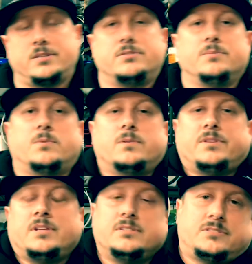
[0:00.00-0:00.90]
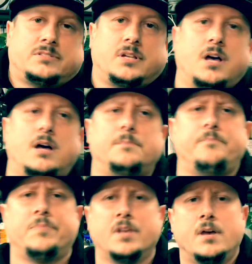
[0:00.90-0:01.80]
to do more of these. I'm
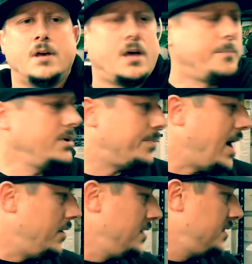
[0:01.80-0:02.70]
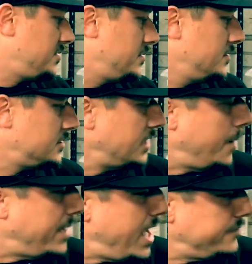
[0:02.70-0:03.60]
pretty proud of this. It's
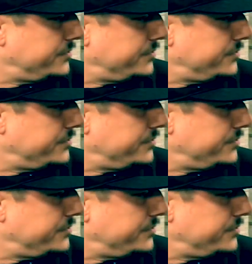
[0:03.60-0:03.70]
not bad